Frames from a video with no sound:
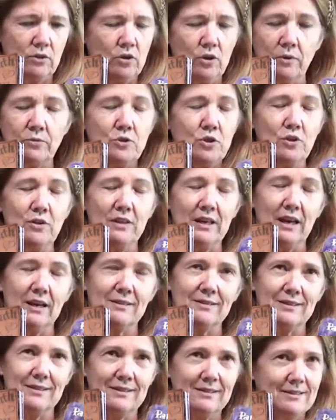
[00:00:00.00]

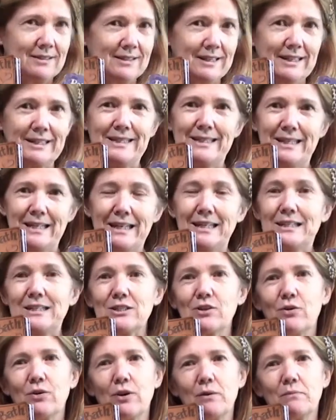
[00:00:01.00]
2016,
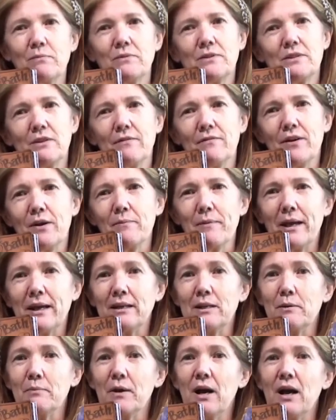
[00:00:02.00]
sorry, I'm so far back in the
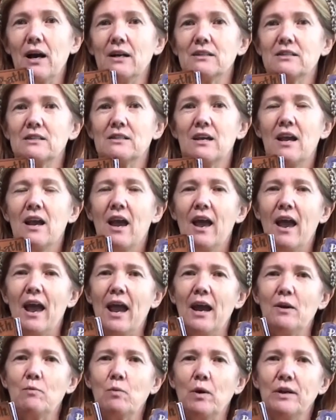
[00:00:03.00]
past,
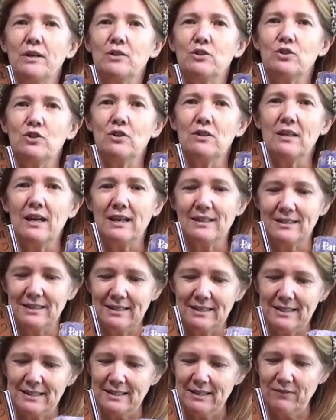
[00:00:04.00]
and one is
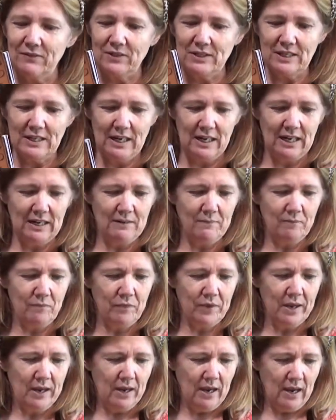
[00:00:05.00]
2017.
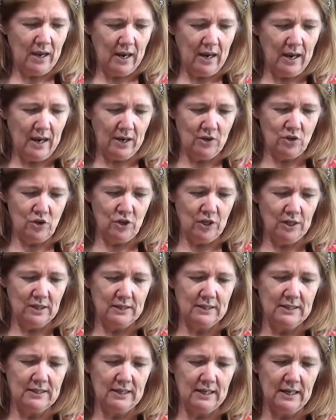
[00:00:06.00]
And you can
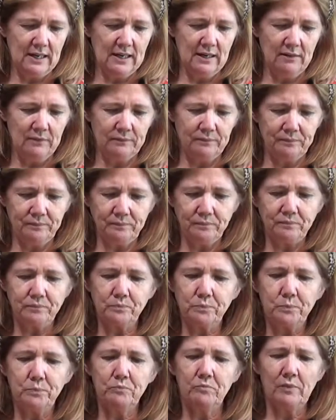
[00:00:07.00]
see
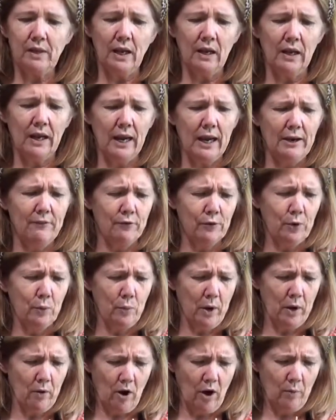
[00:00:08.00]

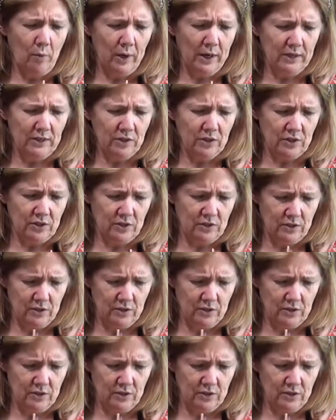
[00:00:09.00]
everywhere I went,